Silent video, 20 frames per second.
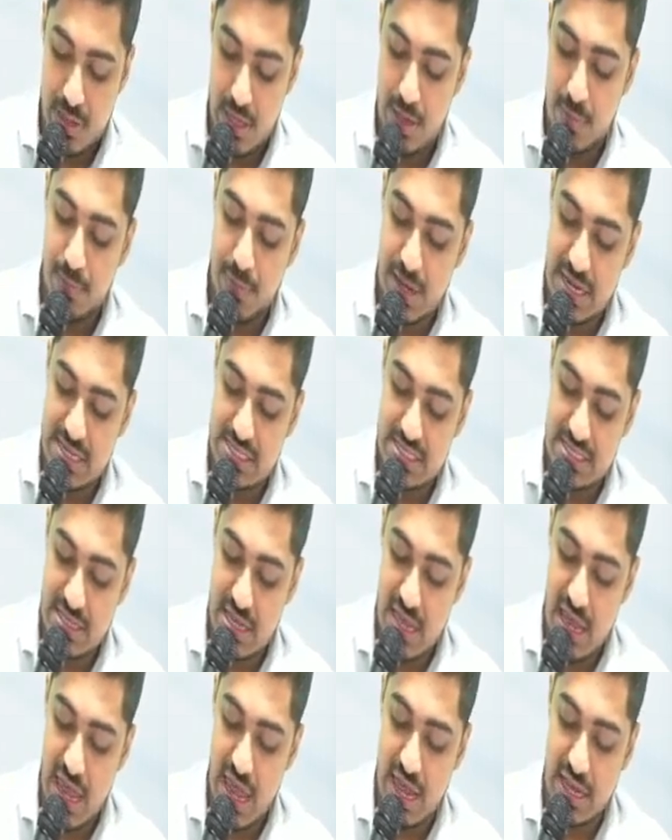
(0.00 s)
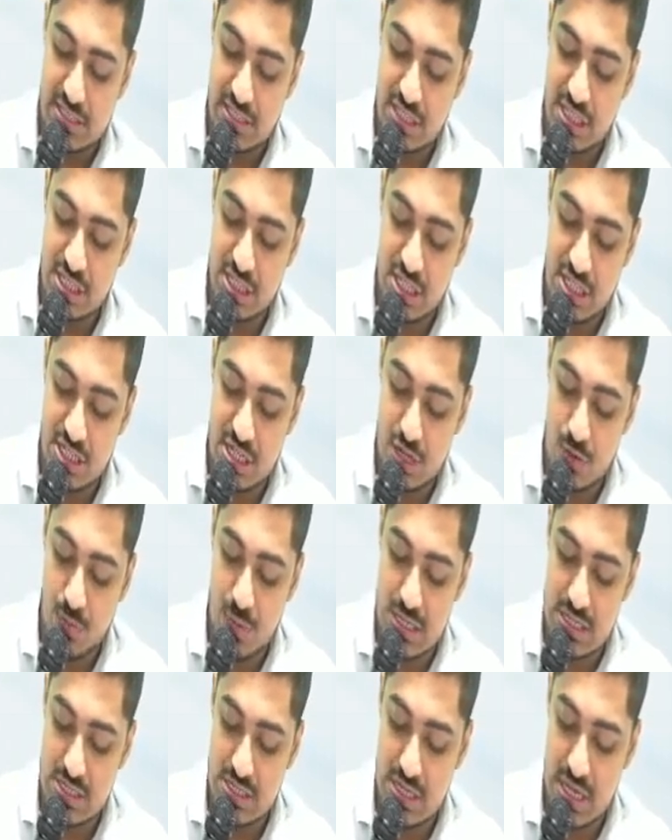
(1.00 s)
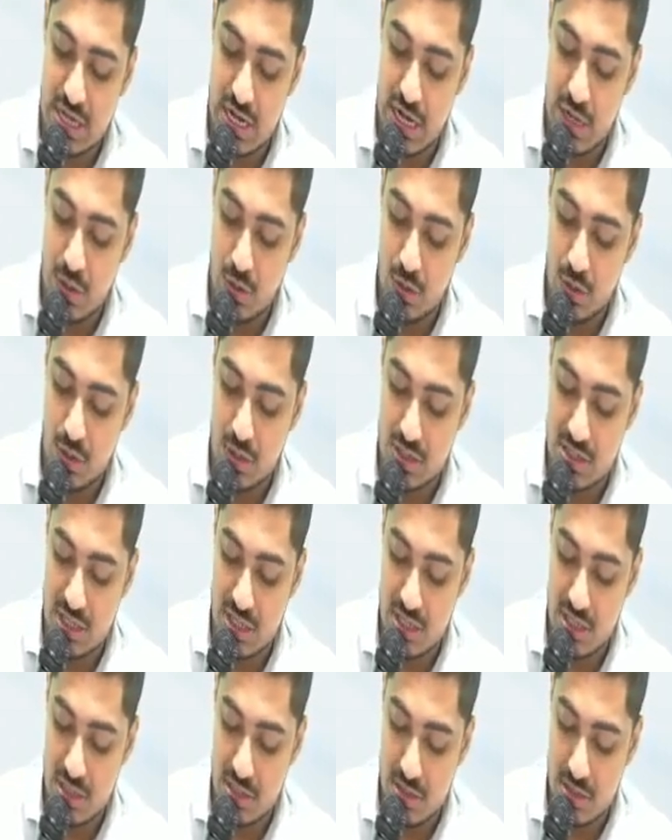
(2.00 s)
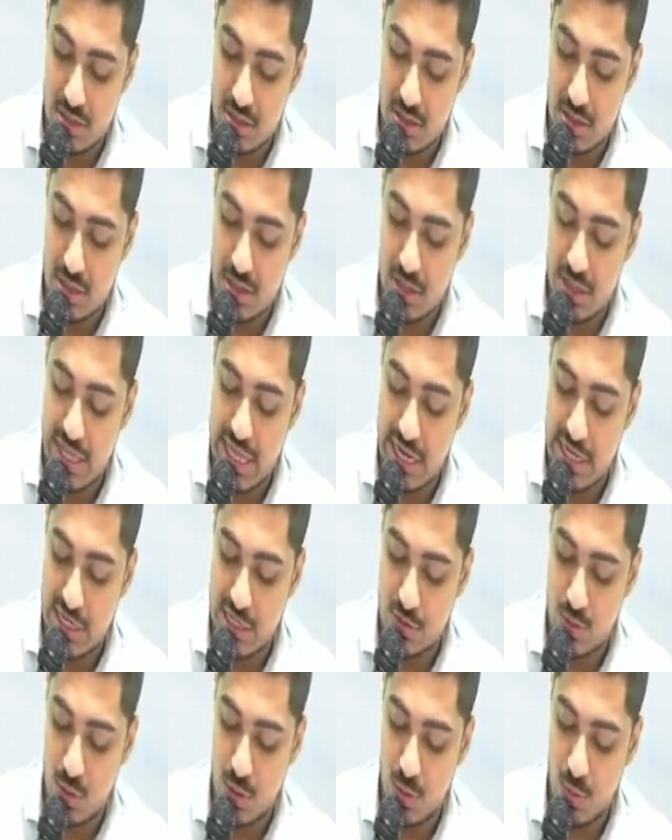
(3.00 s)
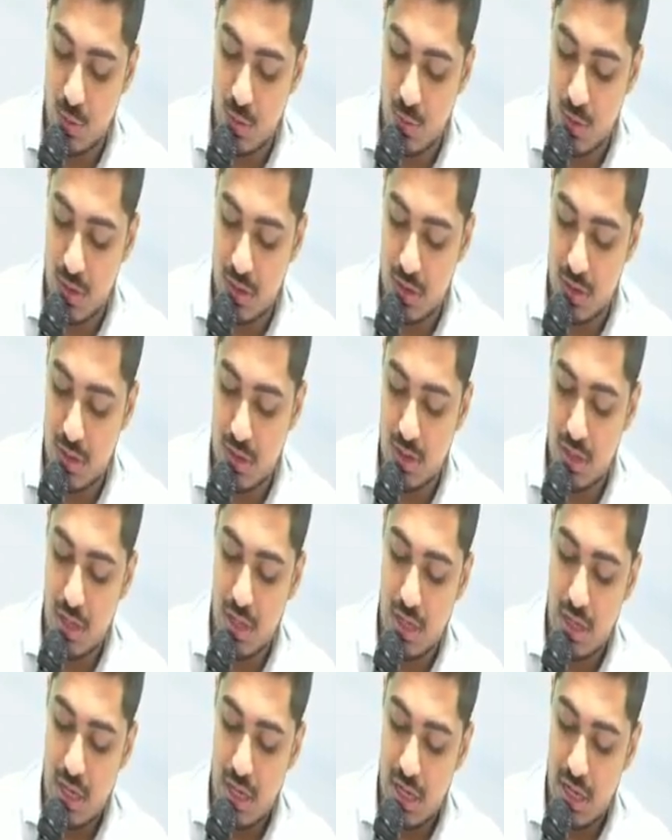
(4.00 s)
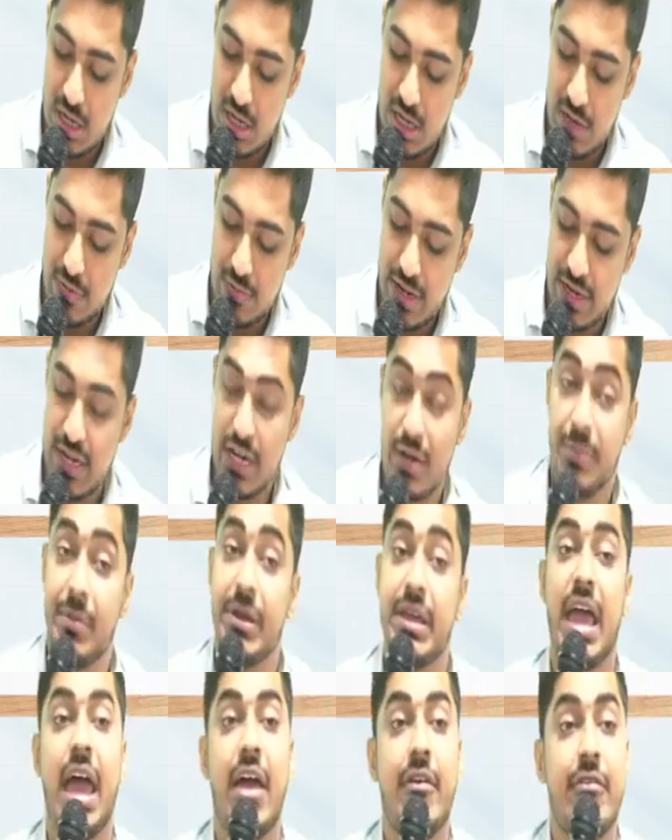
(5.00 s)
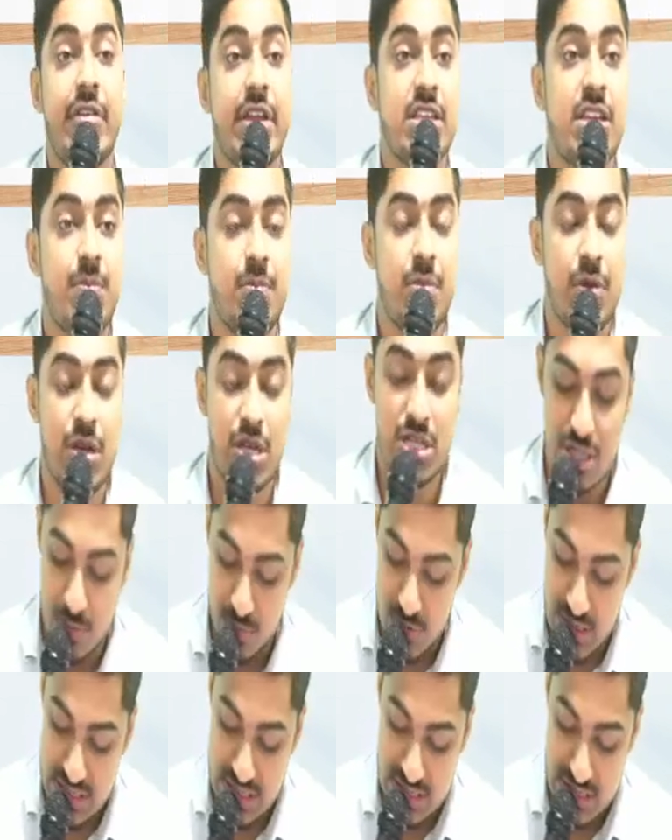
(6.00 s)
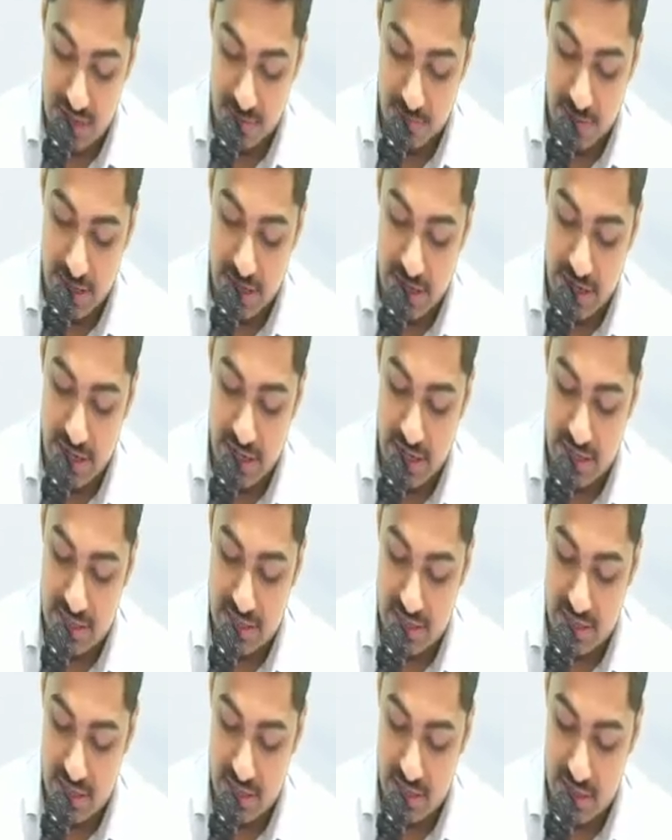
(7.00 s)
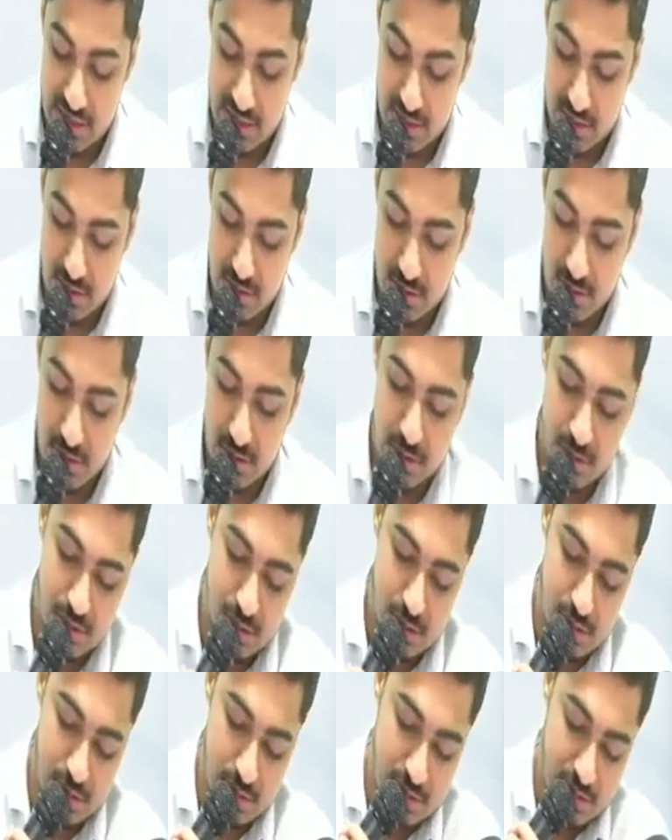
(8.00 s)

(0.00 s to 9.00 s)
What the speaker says: Plus accession is how much? Sir, I don't know, sir. That is what we want. Divided by average employees how much? Sir, 500, sir. Oh.